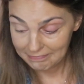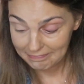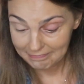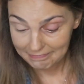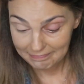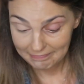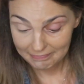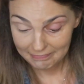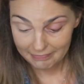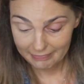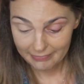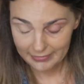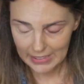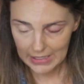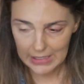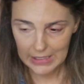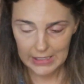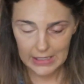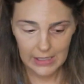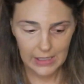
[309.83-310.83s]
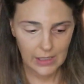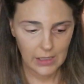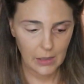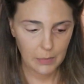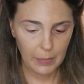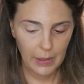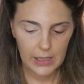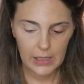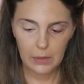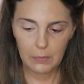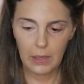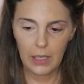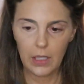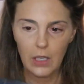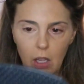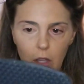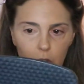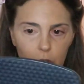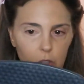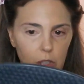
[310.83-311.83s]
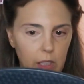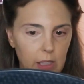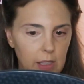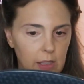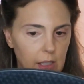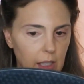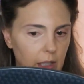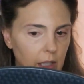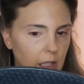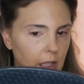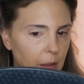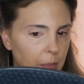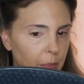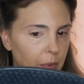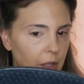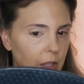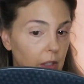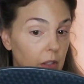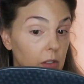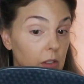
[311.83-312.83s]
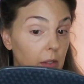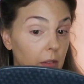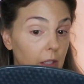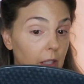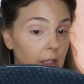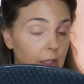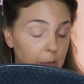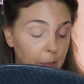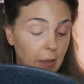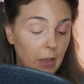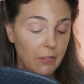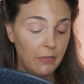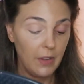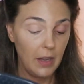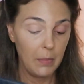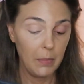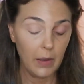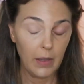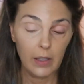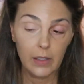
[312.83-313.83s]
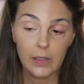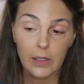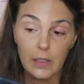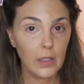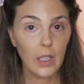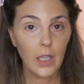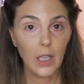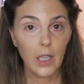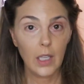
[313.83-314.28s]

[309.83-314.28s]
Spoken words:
At least to the best of my knowledge it is. I think I'm pretty close. I think it's about $5.